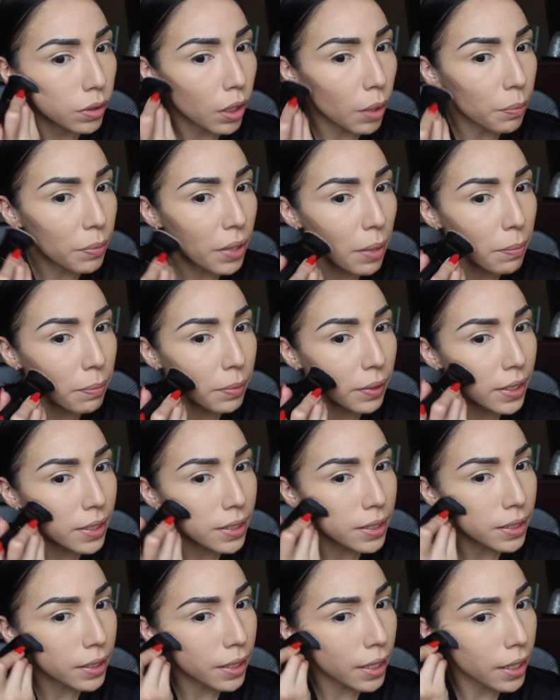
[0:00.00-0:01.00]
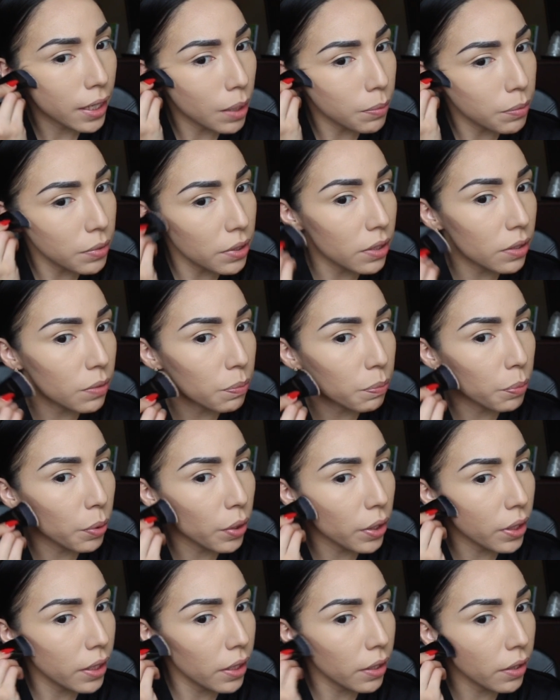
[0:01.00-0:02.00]
I'm not blending it, I'm just
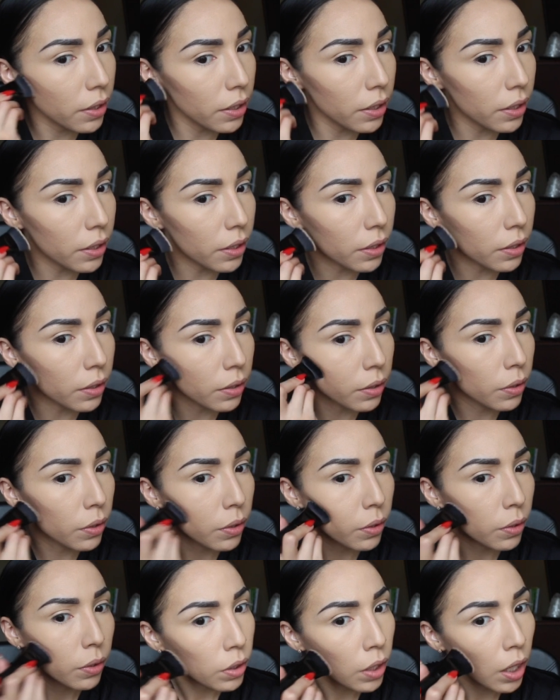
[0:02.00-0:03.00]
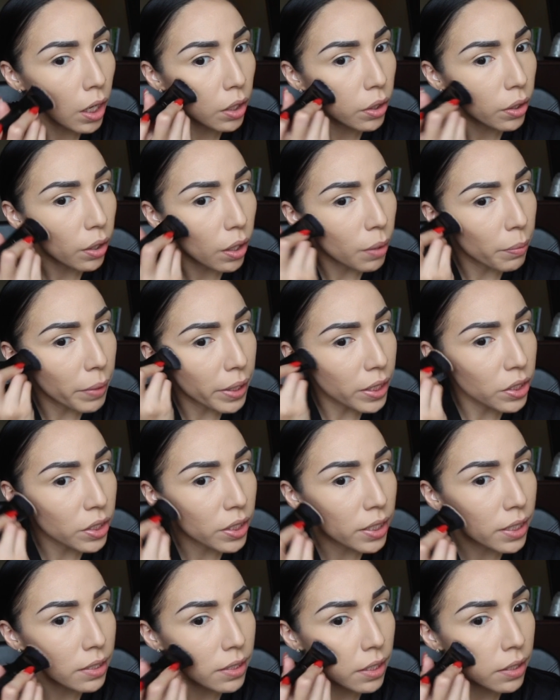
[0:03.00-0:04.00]
putting the color on my
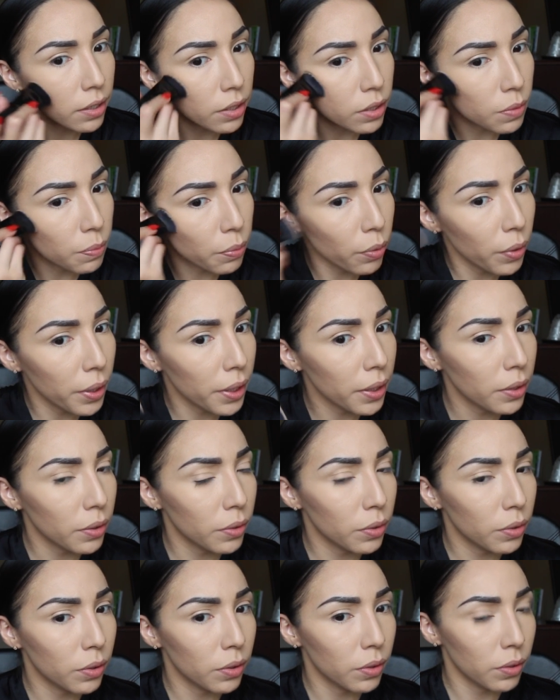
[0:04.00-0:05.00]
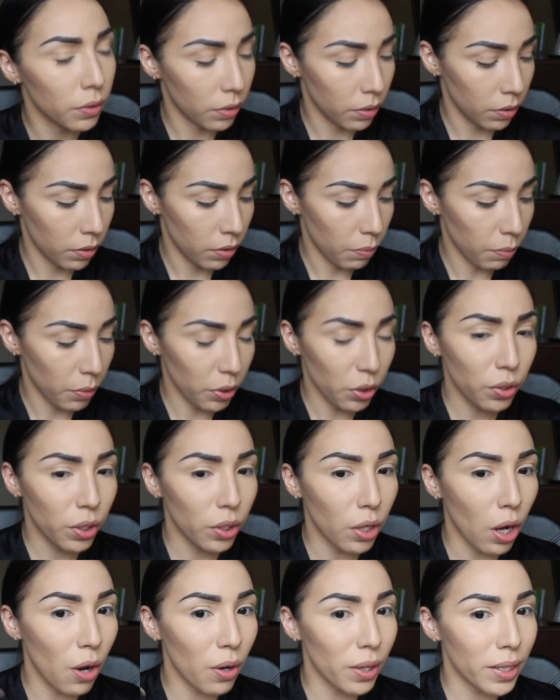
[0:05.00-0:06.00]
cheeks at this point. But you
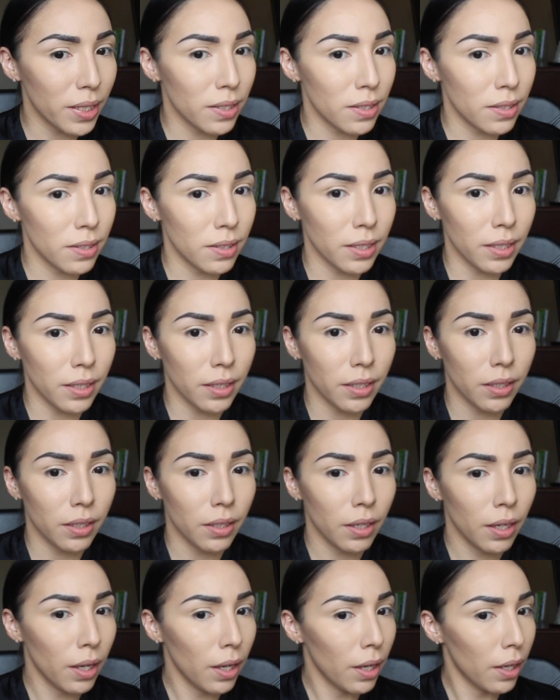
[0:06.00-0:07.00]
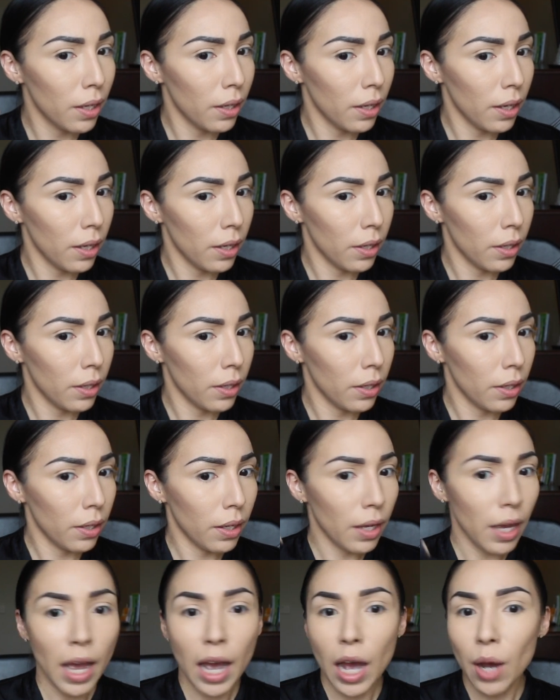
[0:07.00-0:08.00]
can already see
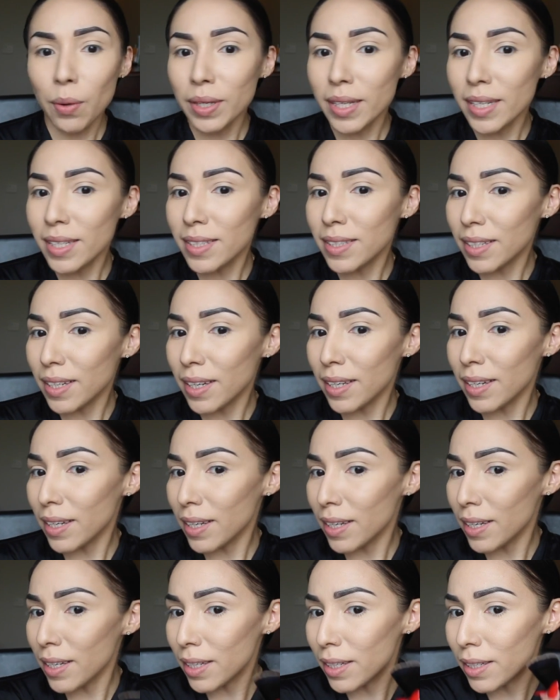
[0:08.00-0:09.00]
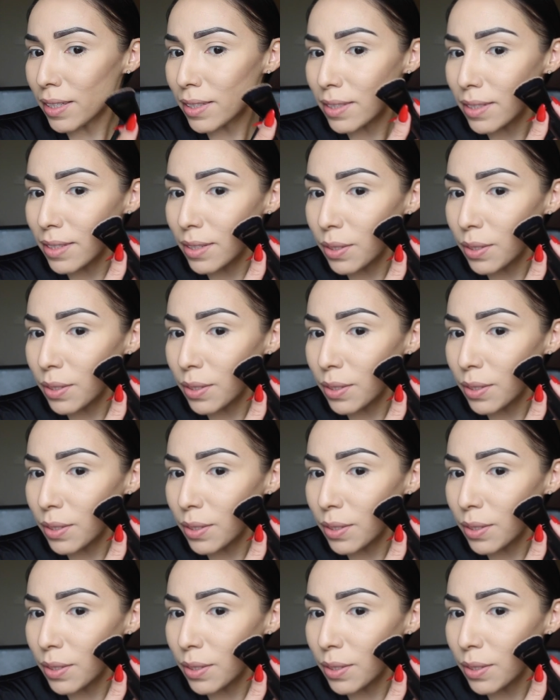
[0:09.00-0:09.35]
how easy it is